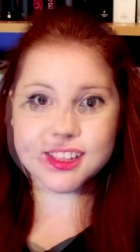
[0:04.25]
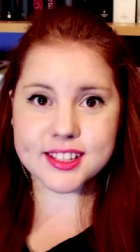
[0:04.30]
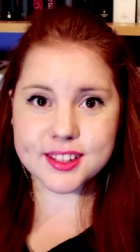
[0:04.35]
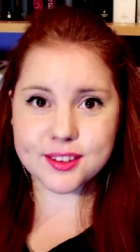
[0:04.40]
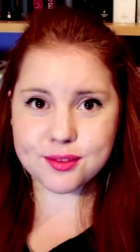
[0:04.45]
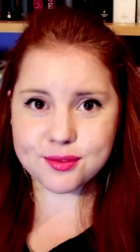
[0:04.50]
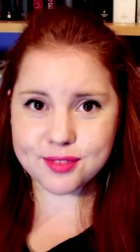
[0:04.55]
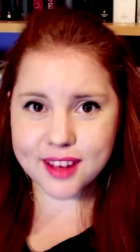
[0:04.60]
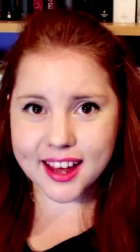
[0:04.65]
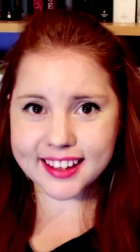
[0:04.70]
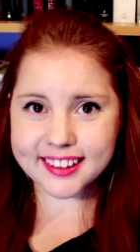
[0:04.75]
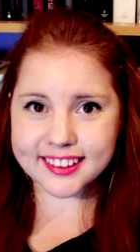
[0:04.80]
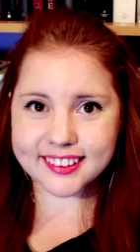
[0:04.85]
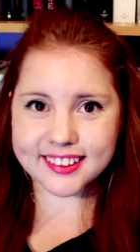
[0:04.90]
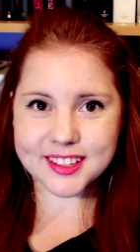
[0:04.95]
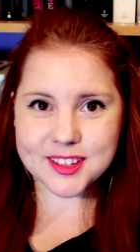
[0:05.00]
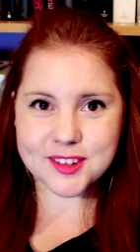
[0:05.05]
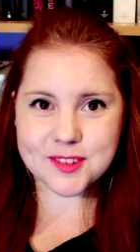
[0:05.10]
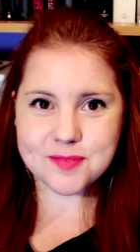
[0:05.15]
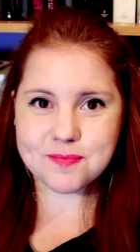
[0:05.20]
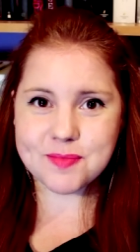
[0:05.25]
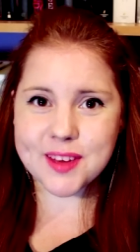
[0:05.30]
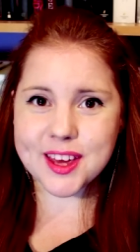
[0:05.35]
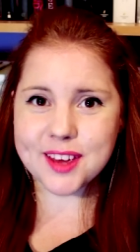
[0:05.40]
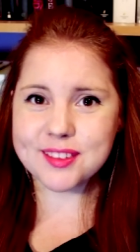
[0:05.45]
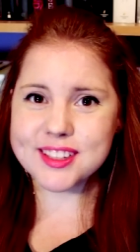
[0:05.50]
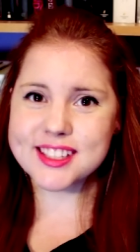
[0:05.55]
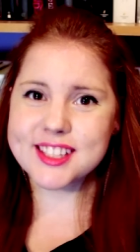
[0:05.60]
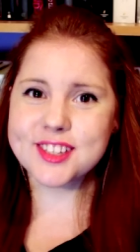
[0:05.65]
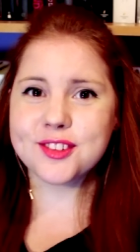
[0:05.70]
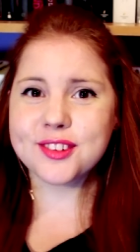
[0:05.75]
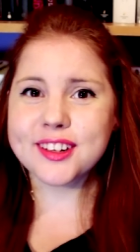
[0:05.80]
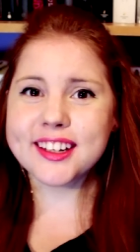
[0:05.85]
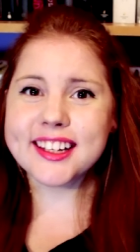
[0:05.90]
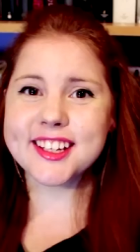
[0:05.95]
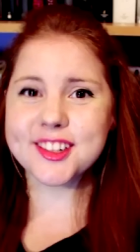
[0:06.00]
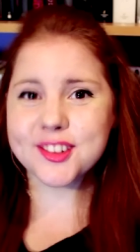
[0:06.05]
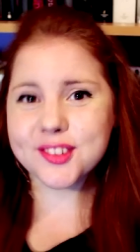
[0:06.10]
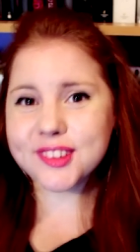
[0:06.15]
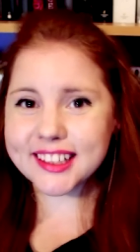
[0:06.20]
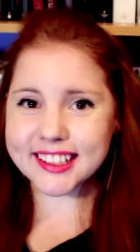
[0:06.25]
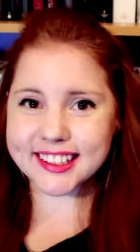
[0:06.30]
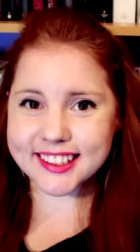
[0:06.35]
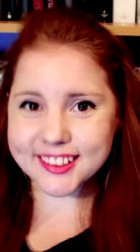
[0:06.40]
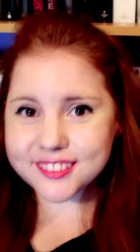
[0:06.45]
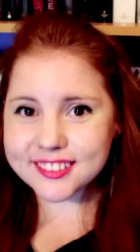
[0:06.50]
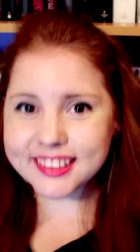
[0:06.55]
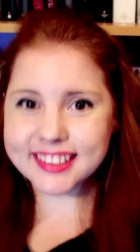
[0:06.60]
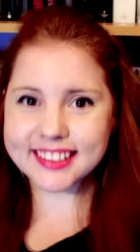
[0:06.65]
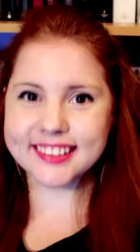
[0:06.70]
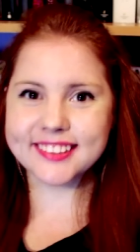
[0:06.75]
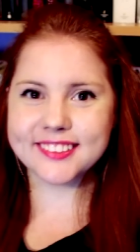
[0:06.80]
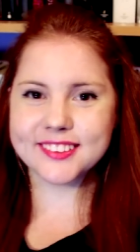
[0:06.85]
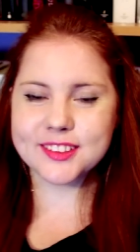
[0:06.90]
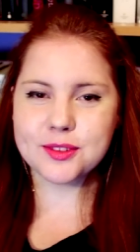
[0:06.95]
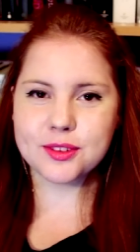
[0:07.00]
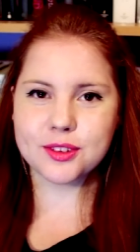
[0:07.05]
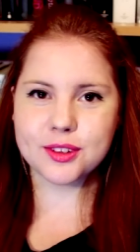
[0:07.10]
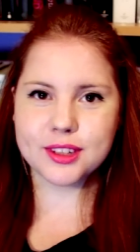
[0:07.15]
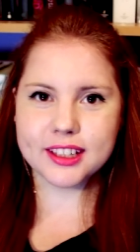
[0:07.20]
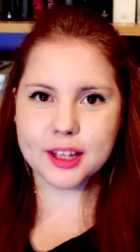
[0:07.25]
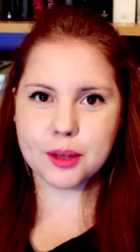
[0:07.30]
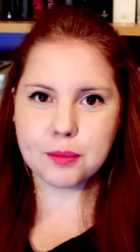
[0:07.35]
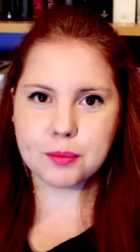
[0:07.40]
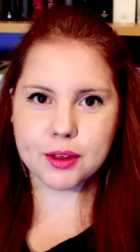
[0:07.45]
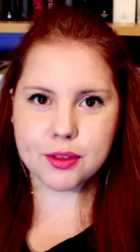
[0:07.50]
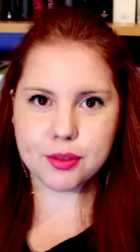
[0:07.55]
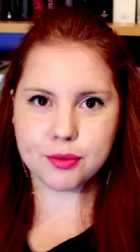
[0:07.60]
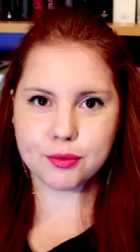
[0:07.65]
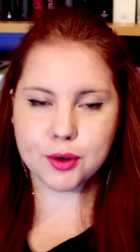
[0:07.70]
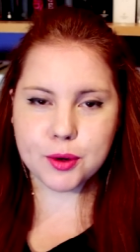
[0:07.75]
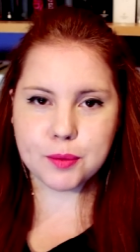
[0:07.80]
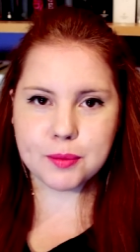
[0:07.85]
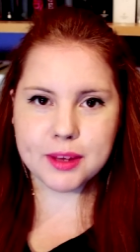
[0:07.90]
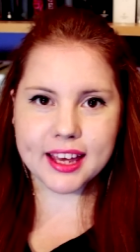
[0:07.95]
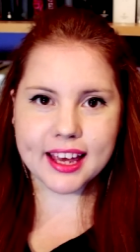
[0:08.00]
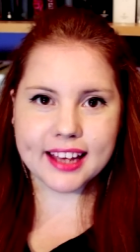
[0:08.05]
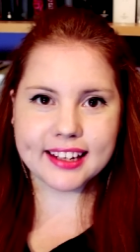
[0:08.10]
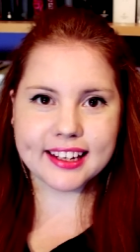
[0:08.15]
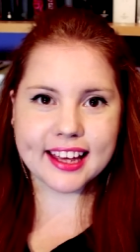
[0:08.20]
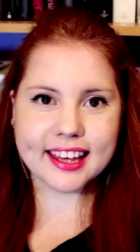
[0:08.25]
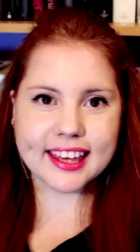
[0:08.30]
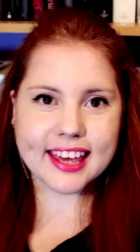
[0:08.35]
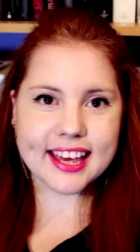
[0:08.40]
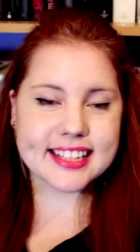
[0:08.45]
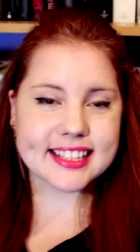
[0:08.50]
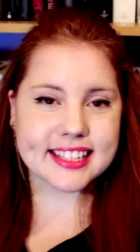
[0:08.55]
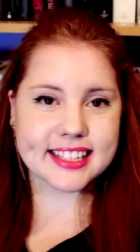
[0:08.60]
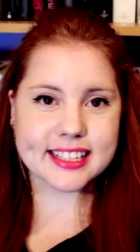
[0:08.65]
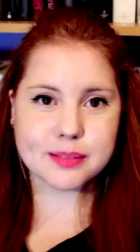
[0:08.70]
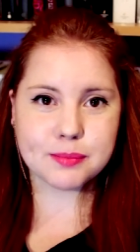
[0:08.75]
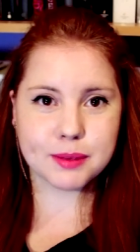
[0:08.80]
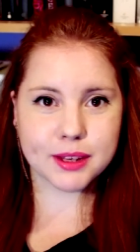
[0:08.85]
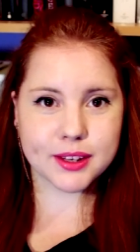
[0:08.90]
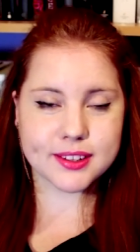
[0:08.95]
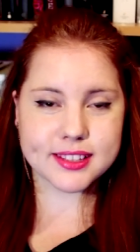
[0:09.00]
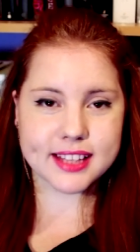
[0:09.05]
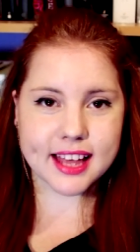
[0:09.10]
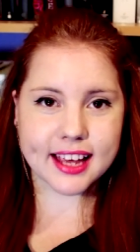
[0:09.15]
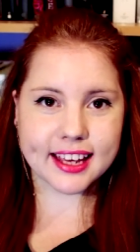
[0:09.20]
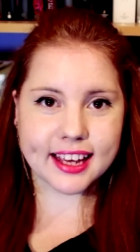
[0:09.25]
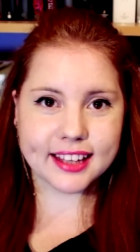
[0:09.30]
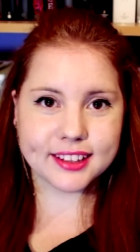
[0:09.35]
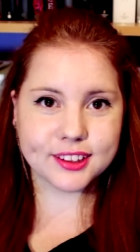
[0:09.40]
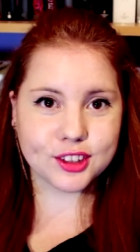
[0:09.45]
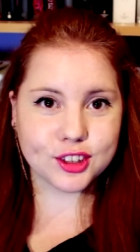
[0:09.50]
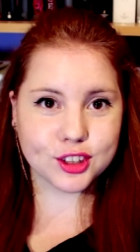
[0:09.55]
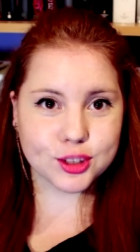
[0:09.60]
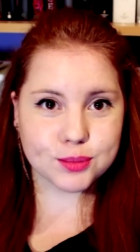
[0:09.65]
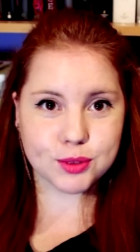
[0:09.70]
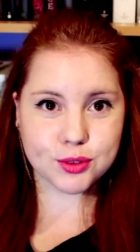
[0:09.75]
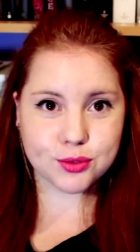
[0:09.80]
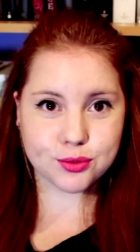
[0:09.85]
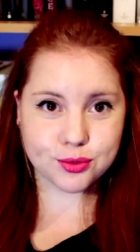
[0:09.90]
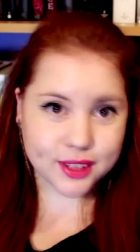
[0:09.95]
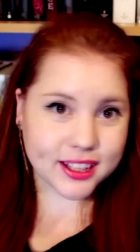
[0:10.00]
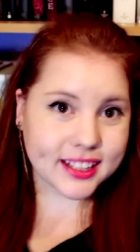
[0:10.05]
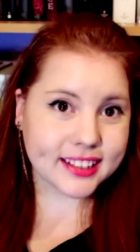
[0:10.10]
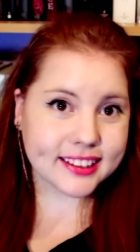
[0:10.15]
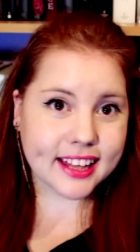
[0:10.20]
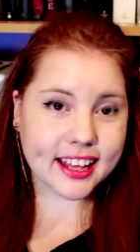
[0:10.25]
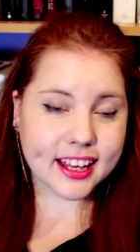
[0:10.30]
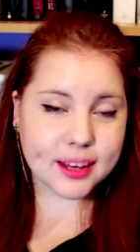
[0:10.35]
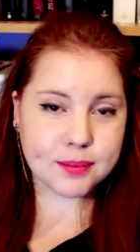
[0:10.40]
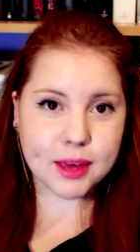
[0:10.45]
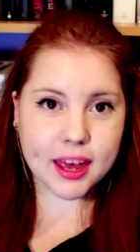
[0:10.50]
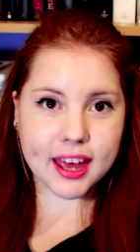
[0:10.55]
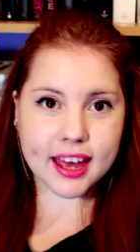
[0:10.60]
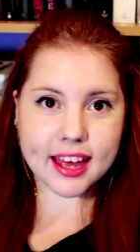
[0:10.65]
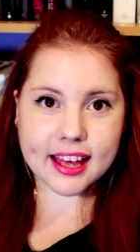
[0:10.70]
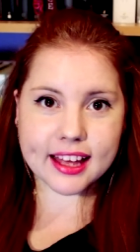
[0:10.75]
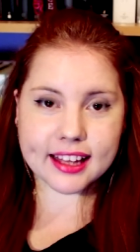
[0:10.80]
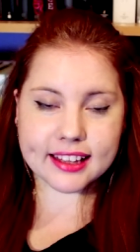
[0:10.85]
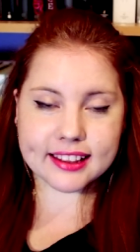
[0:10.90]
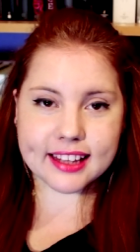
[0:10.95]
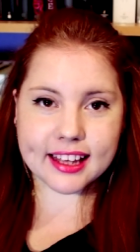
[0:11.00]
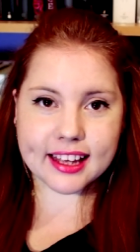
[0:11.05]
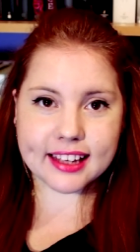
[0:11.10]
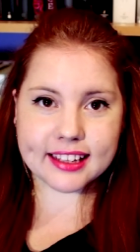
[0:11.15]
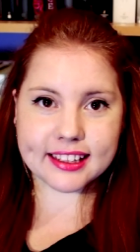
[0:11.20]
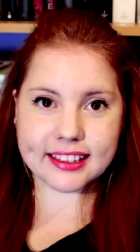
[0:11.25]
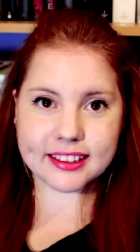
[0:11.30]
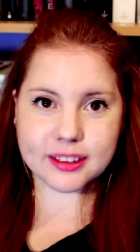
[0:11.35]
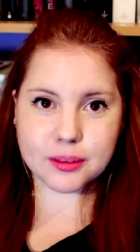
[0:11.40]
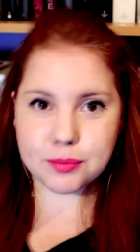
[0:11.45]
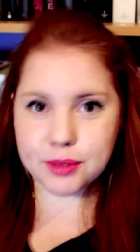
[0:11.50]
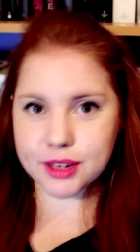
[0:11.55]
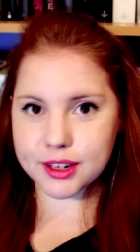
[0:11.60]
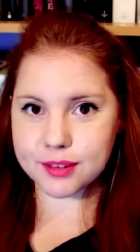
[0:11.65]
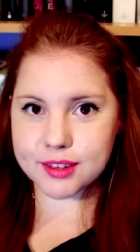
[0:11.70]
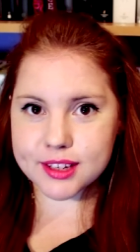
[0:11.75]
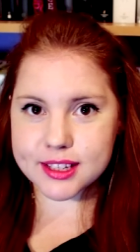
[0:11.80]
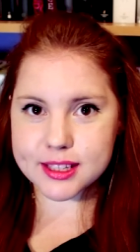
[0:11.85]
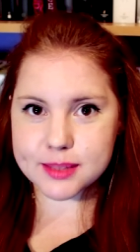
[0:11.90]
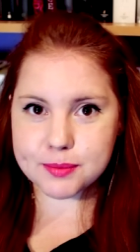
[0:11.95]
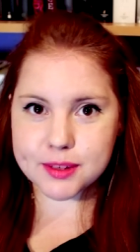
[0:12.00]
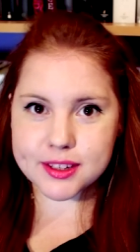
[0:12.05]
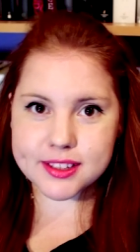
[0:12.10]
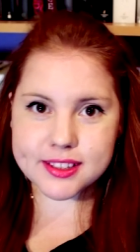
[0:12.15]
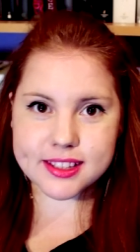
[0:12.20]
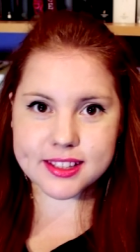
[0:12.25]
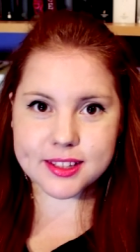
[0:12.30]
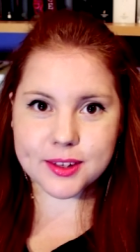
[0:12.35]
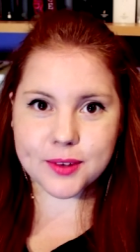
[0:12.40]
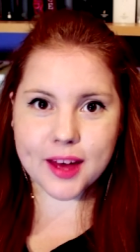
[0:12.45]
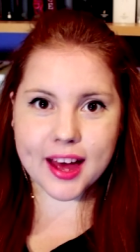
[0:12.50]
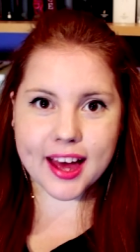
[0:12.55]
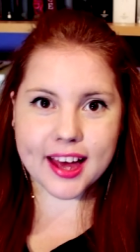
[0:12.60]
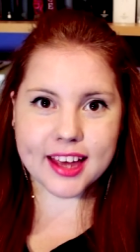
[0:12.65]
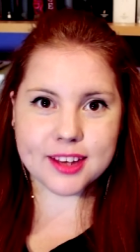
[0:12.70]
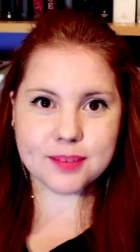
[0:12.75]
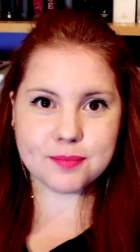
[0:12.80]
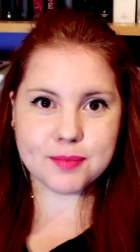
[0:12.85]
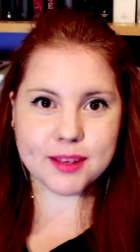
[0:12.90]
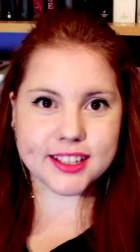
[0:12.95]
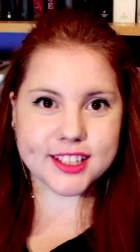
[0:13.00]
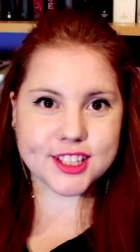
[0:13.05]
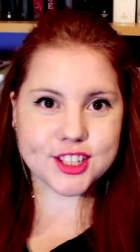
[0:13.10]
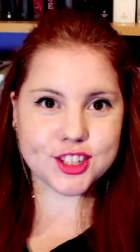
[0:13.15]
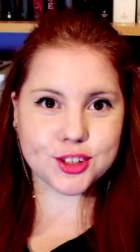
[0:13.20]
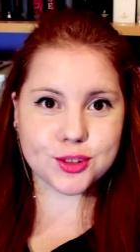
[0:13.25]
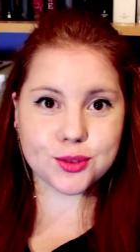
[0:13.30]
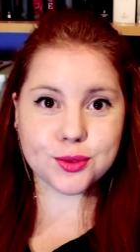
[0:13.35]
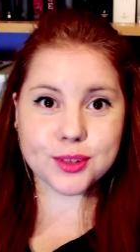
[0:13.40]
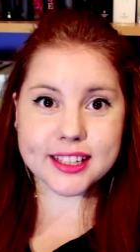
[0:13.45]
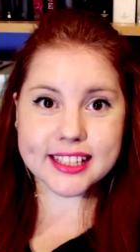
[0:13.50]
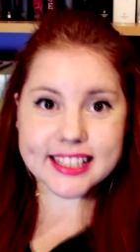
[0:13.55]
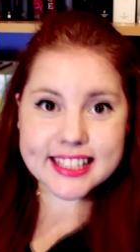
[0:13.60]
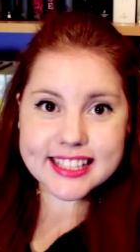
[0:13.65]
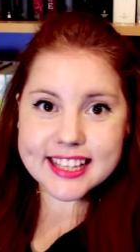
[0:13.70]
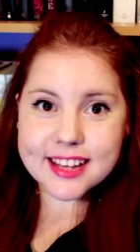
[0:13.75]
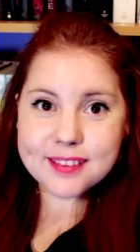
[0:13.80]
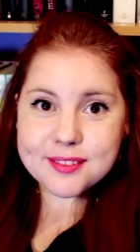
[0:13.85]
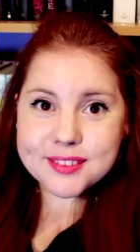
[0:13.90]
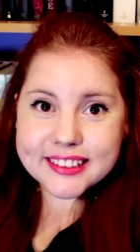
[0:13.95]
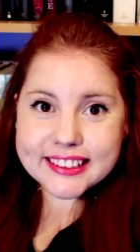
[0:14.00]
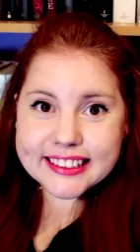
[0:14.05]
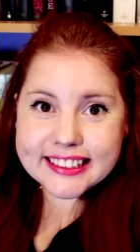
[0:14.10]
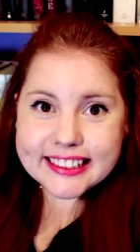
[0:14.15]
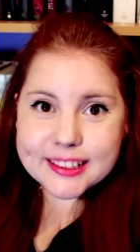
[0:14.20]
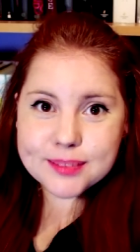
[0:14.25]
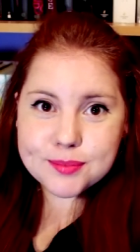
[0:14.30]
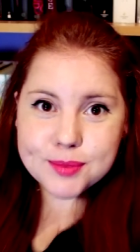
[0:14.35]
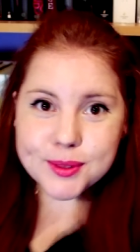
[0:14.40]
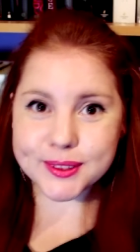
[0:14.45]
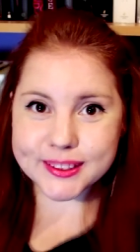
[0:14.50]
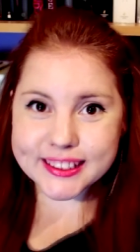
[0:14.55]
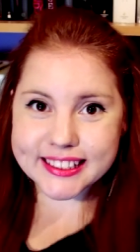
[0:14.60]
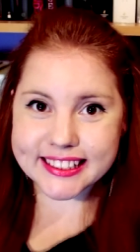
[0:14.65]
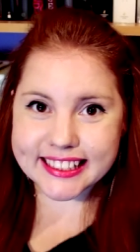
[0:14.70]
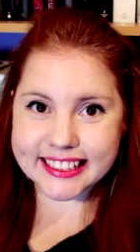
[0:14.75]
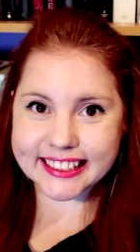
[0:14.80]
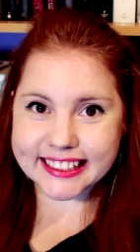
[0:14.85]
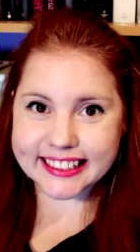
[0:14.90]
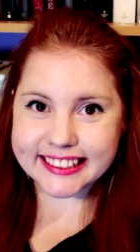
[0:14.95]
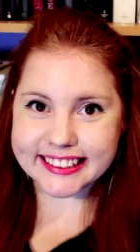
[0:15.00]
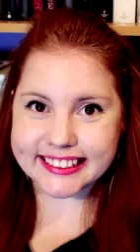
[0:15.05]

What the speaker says: So finally, May was a really good reading month for me, and I guess it's because I had a lot more free time than in the previous month, so I managed to read 17 books!